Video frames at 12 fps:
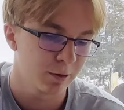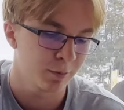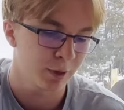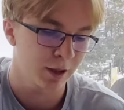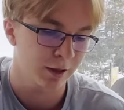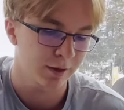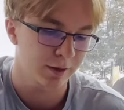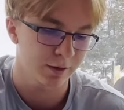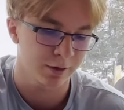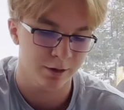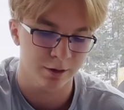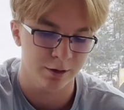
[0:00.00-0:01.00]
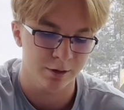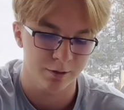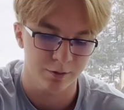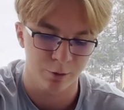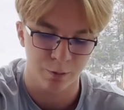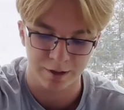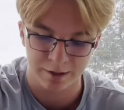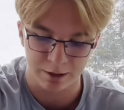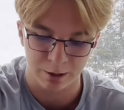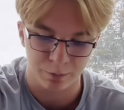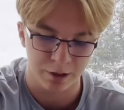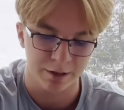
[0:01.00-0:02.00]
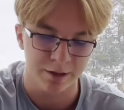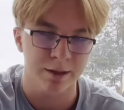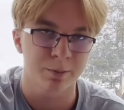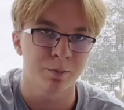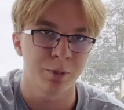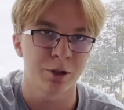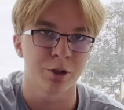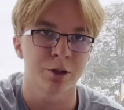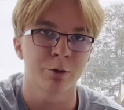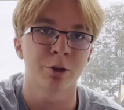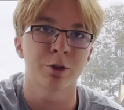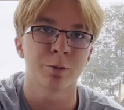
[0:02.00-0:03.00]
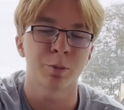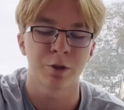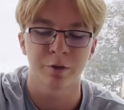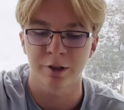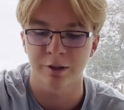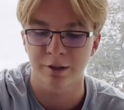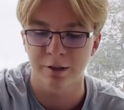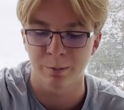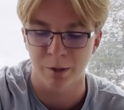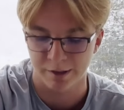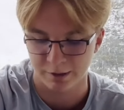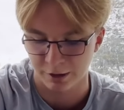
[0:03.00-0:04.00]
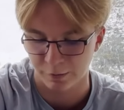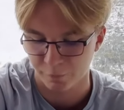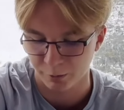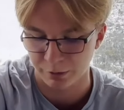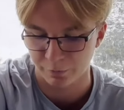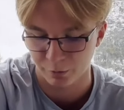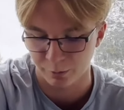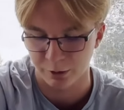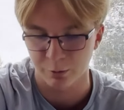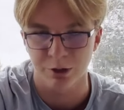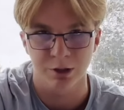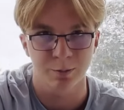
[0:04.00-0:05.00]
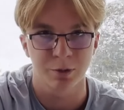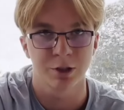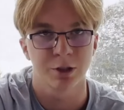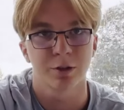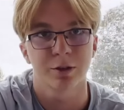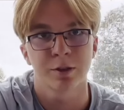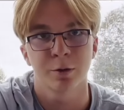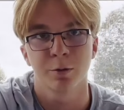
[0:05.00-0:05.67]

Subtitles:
But you basically play this because you want to prevent the best card from the format, which is Pidgeot. So